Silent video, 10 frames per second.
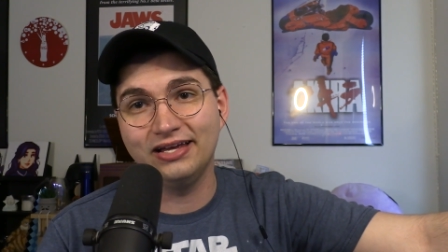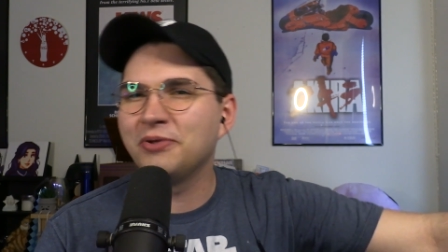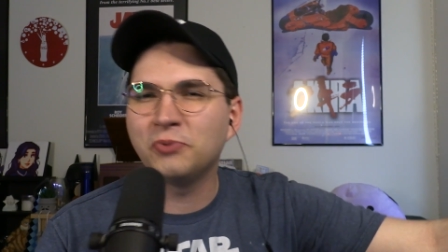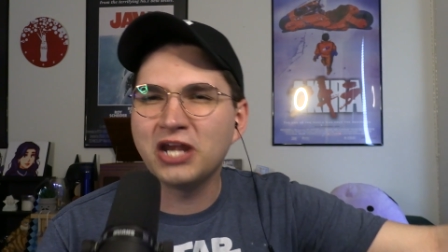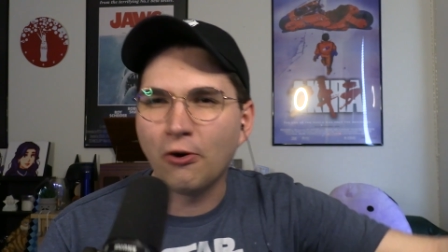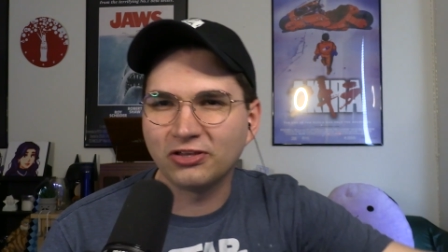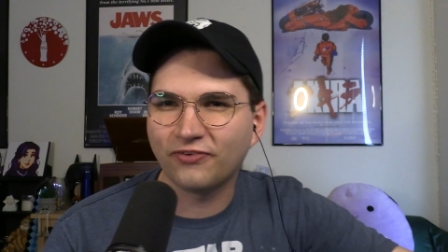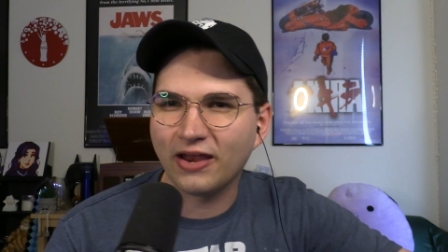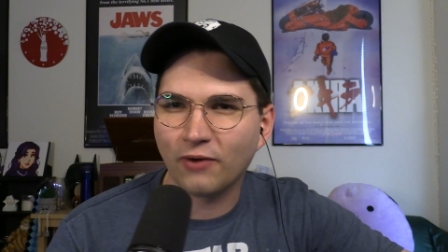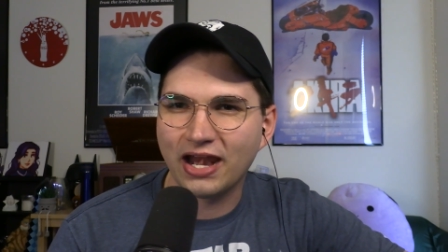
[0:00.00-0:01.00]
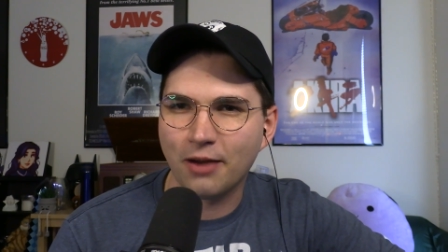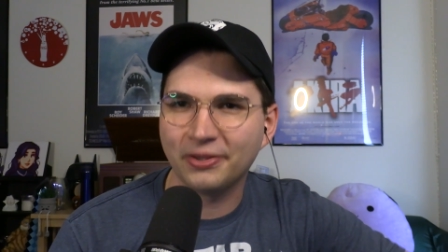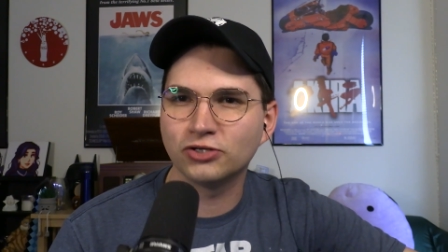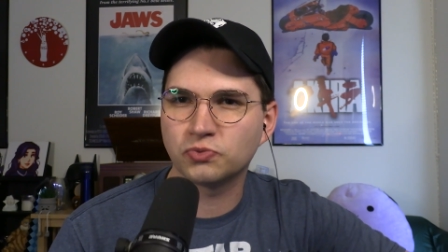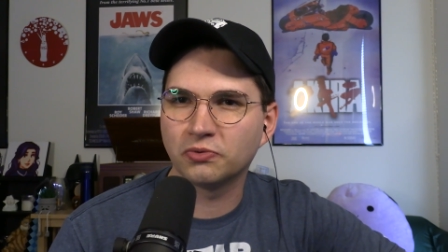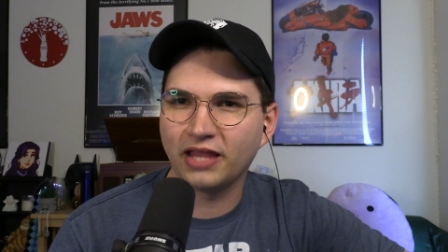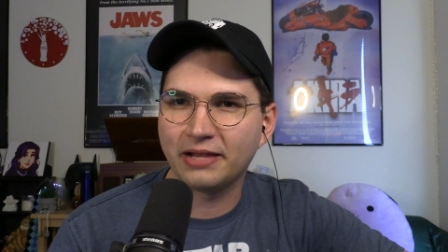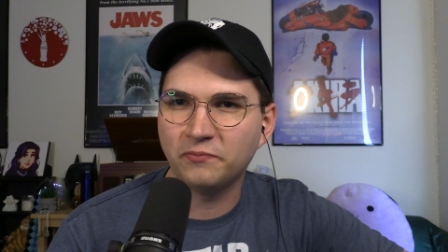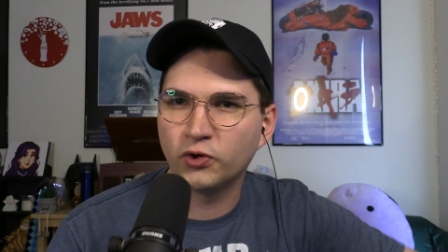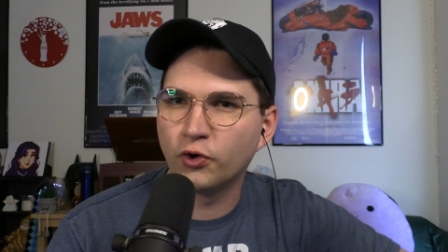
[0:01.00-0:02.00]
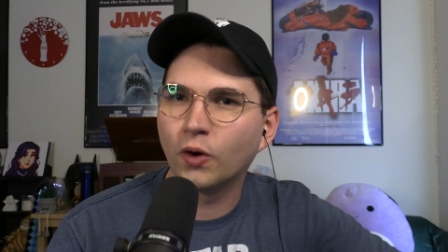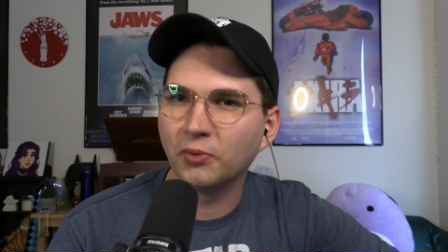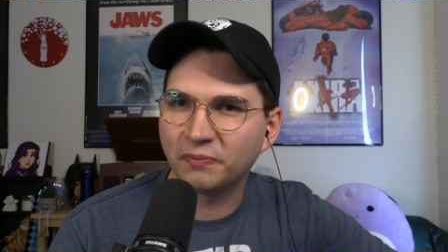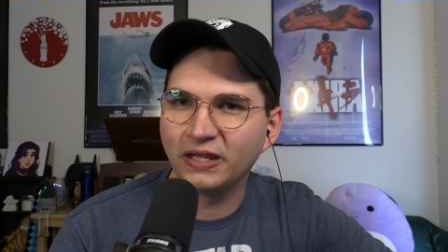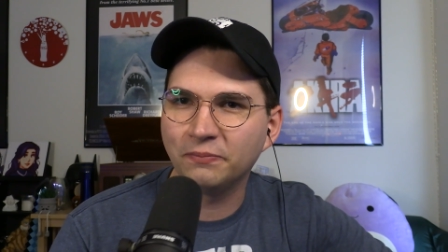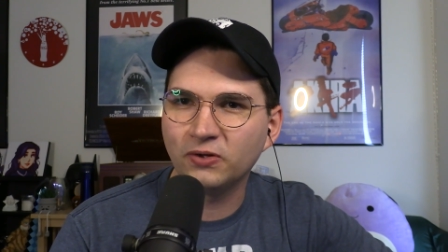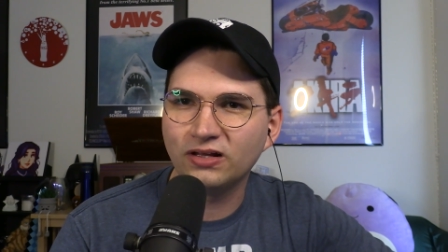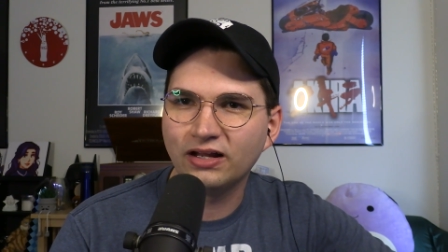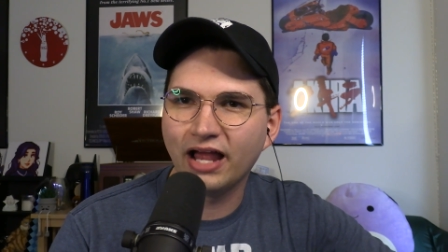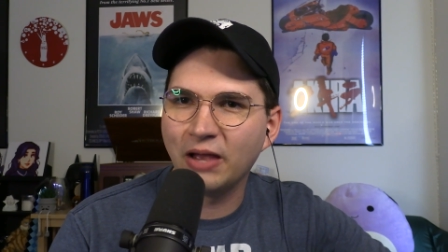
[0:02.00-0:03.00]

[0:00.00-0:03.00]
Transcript: I mean, we know it's fake right now because we're like we're normal people